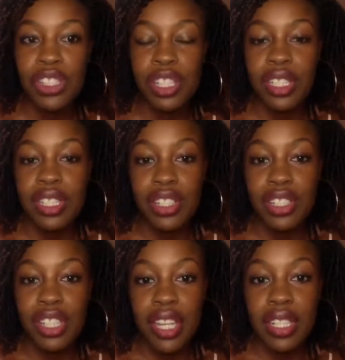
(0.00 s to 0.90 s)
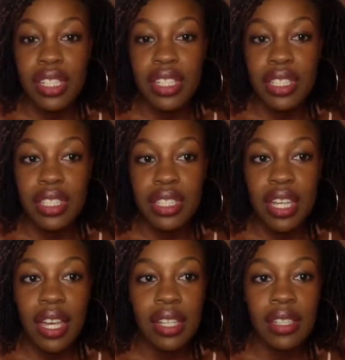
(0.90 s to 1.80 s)
such that it
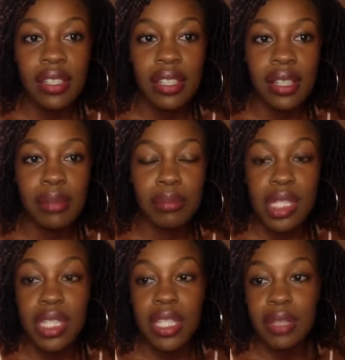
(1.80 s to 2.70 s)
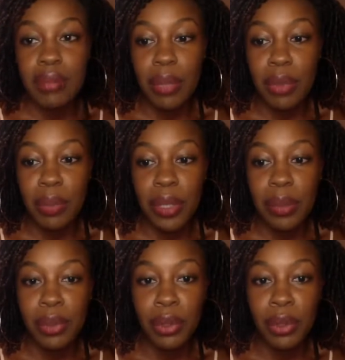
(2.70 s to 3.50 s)
can be seen by more people.